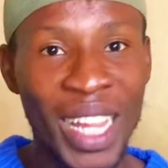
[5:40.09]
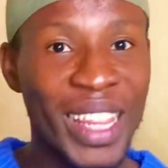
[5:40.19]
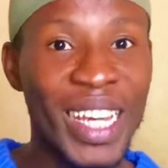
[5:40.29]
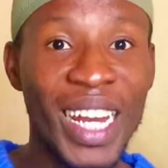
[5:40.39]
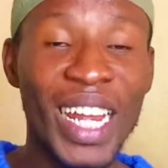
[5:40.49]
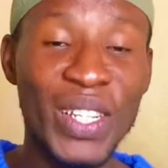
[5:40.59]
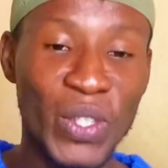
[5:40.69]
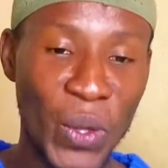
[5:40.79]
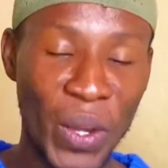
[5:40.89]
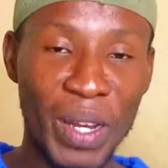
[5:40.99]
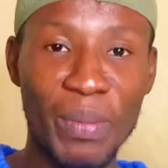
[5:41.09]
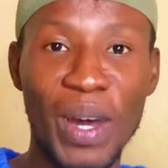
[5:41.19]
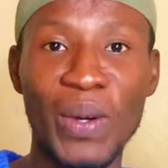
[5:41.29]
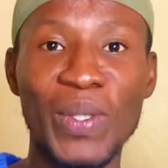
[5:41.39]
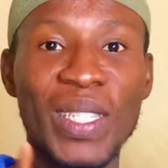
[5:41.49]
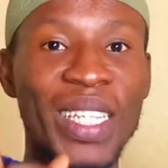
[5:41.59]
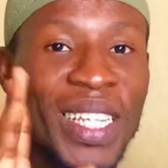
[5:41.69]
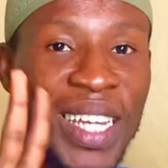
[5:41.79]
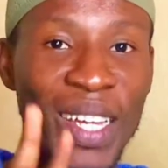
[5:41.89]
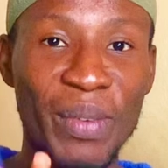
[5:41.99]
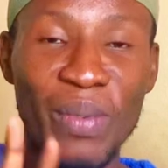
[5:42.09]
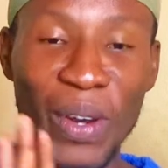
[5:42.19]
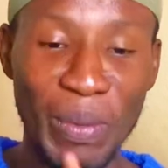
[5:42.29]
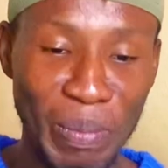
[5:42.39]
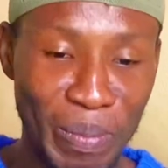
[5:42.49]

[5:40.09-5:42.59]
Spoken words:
Then let's talk about uh,